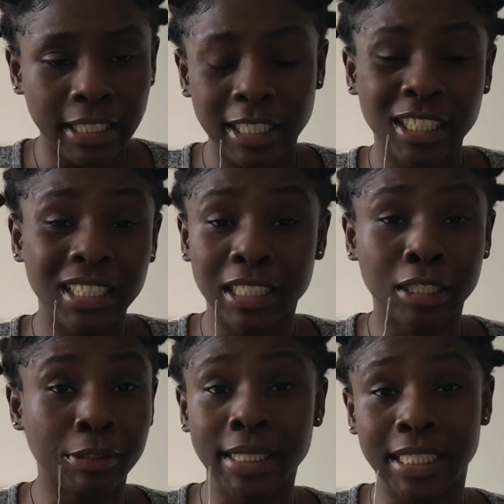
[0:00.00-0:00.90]
You don't
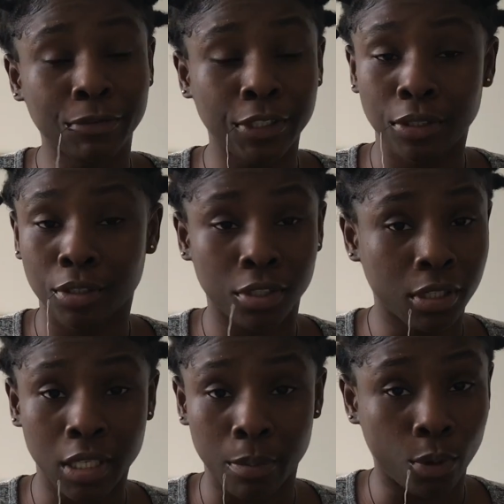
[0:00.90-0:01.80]
necessarily have to do this on
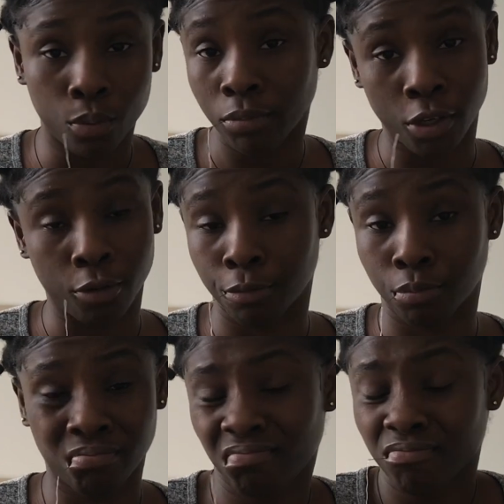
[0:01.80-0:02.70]
the table,
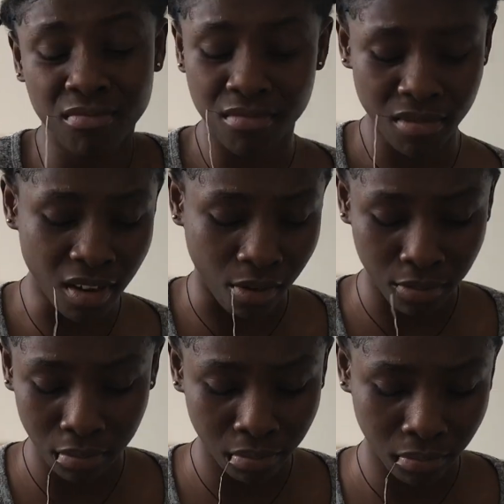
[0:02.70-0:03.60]

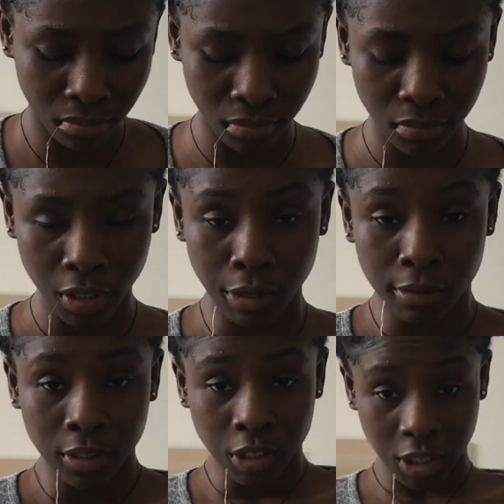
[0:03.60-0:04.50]
no.
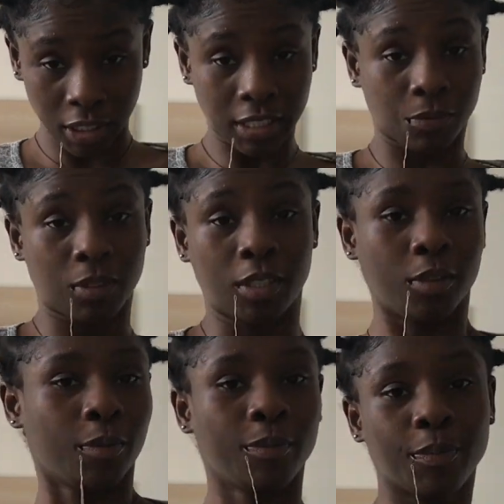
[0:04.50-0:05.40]
You just have
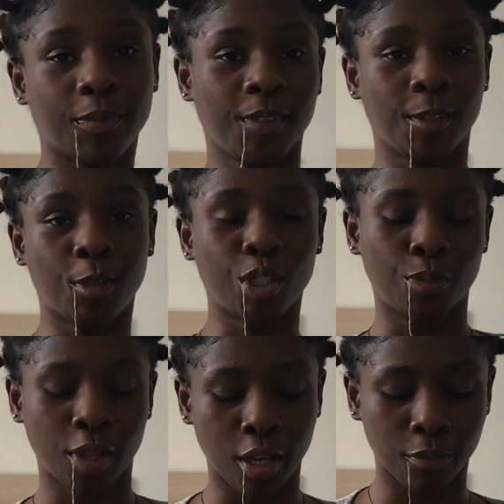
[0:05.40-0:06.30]
to get
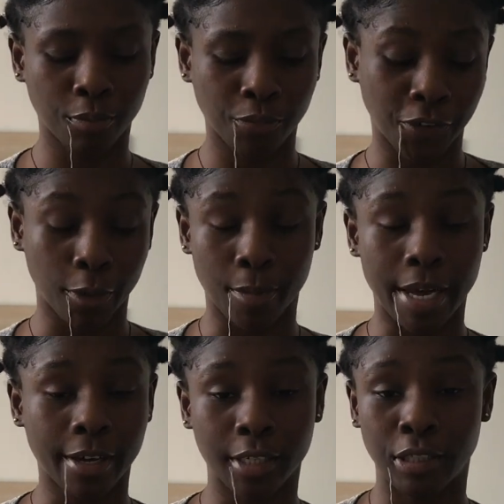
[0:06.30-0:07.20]
something for your
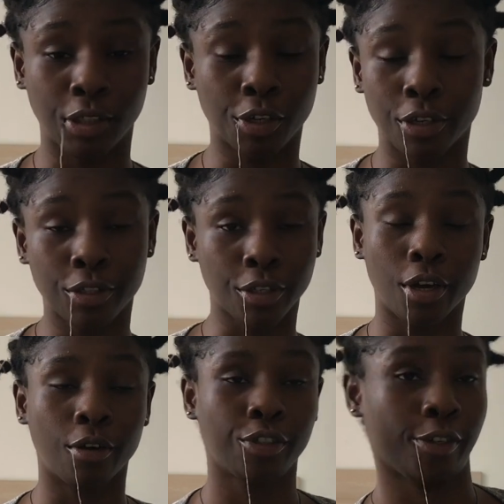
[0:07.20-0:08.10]
back and you're good to
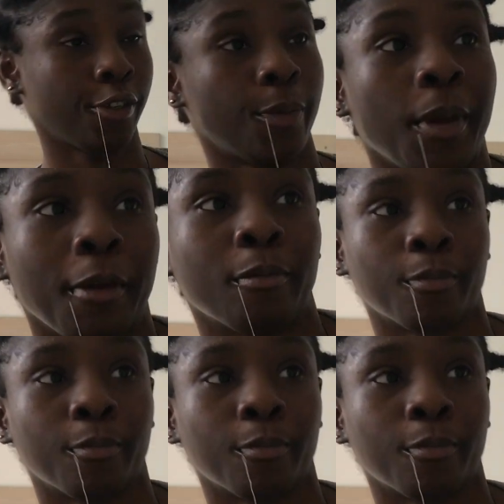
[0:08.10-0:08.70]
go, trust me.